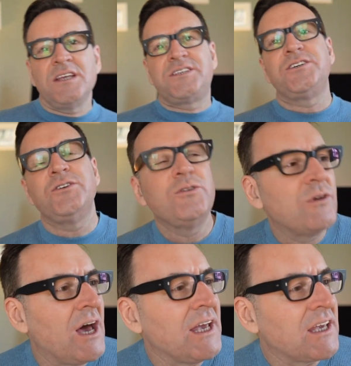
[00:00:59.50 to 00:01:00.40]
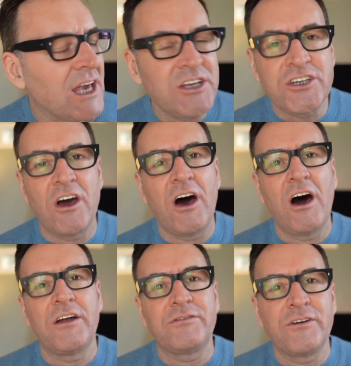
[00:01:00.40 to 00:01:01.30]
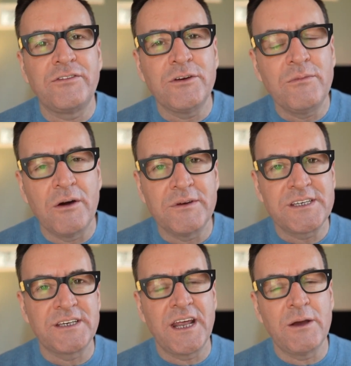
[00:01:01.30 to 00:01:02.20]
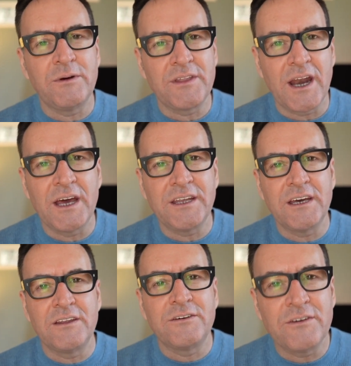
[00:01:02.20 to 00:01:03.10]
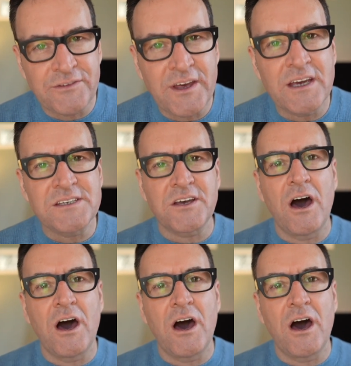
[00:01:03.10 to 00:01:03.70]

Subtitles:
to engage your heart for a few moments today with that idea. There are things